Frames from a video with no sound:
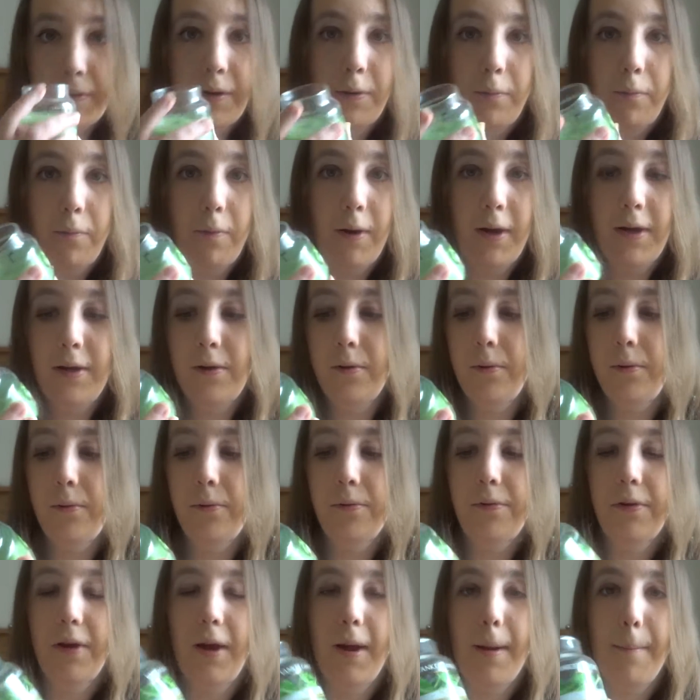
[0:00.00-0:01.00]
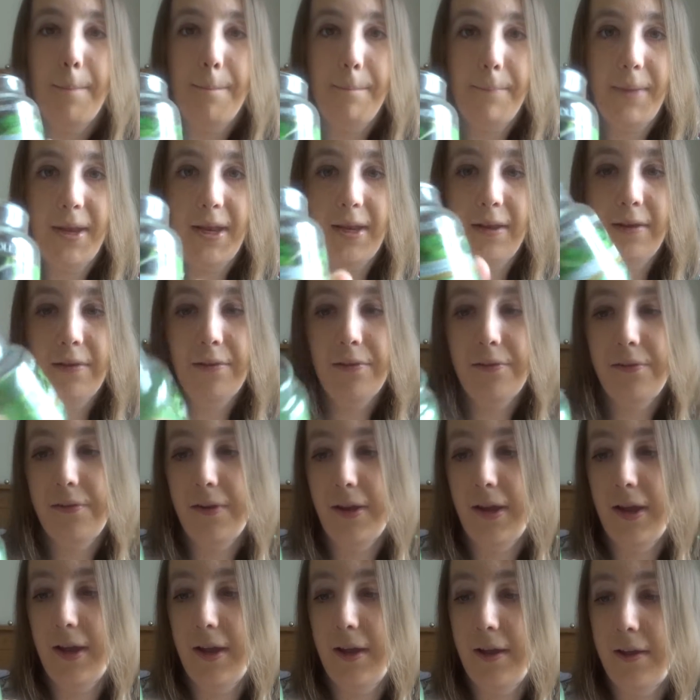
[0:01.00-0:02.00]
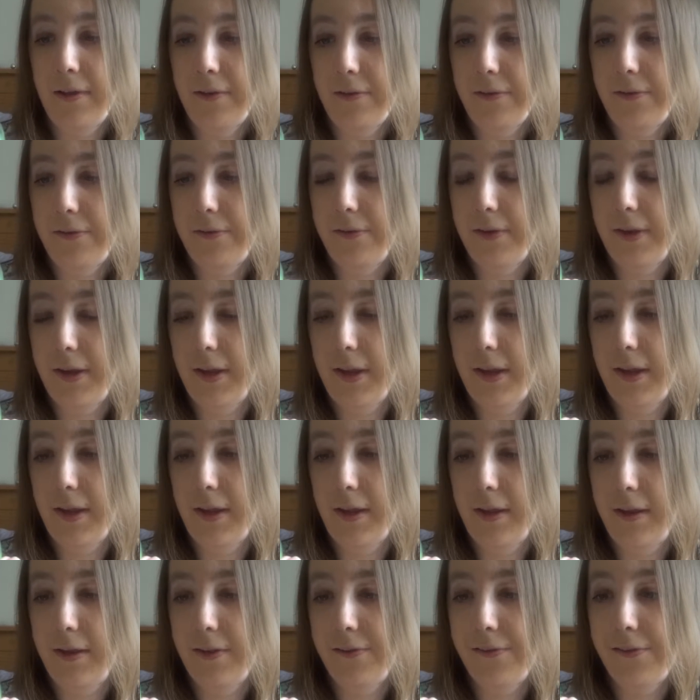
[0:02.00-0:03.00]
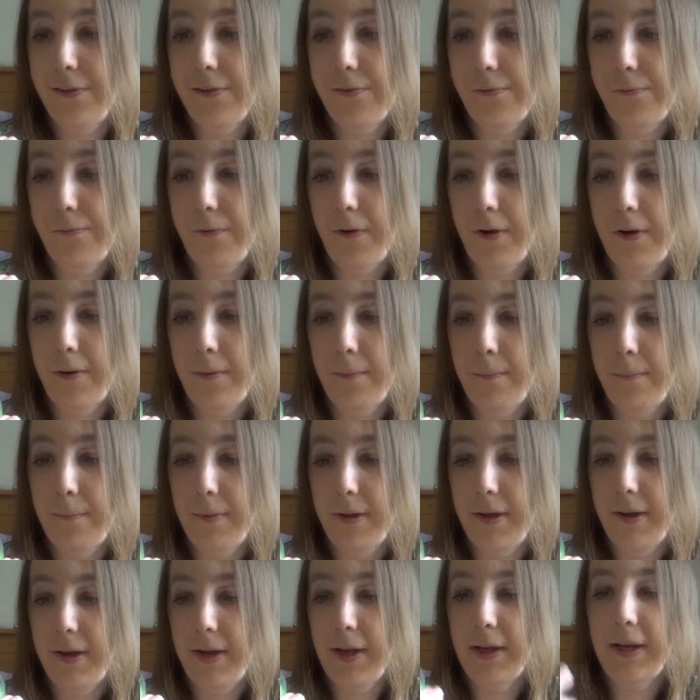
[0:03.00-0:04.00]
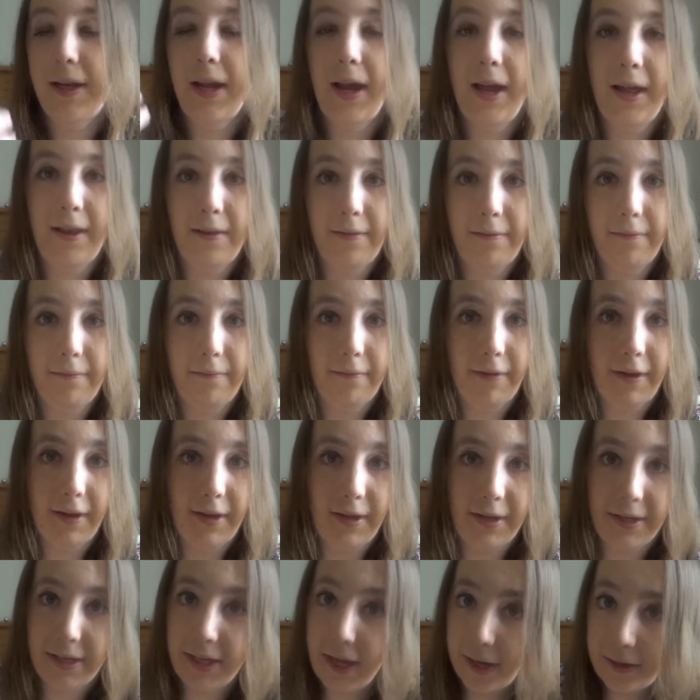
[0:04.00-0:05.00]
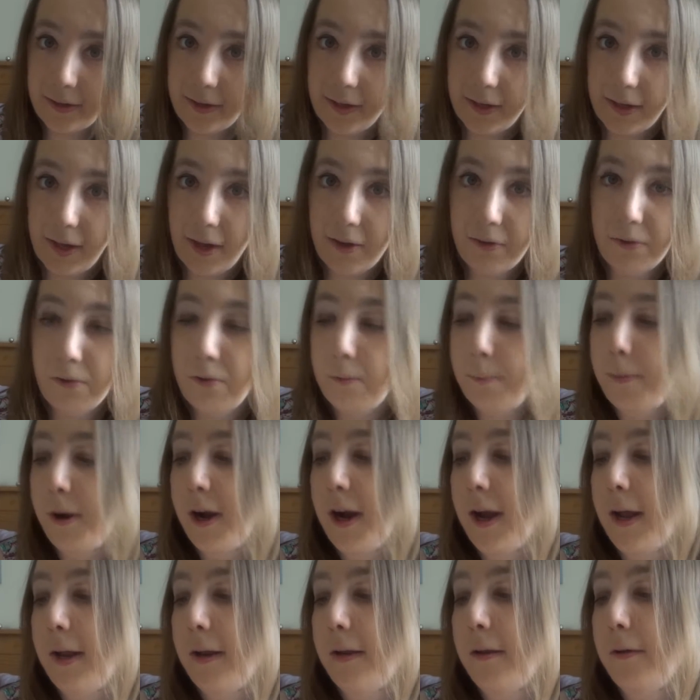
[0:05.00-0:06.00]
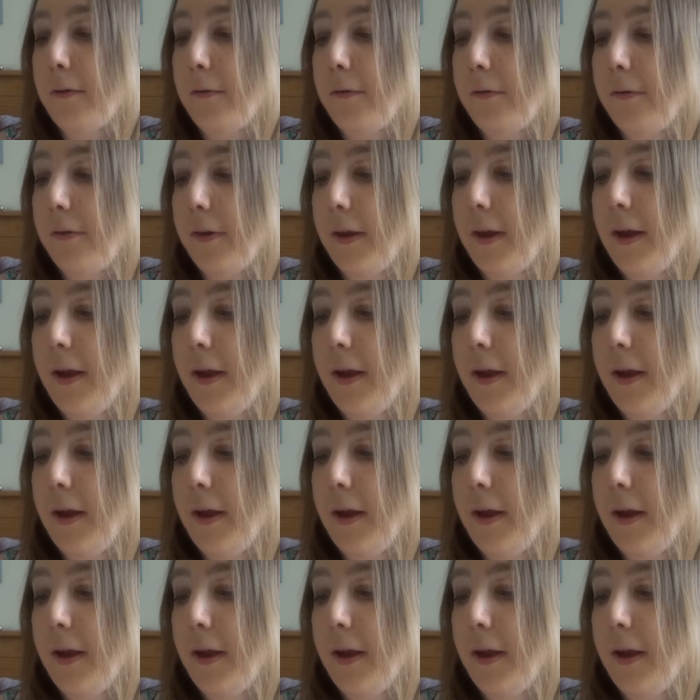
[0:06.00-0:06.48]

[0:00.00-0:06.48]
Wild Mint, and this is from, again, a Yankee Candle brand,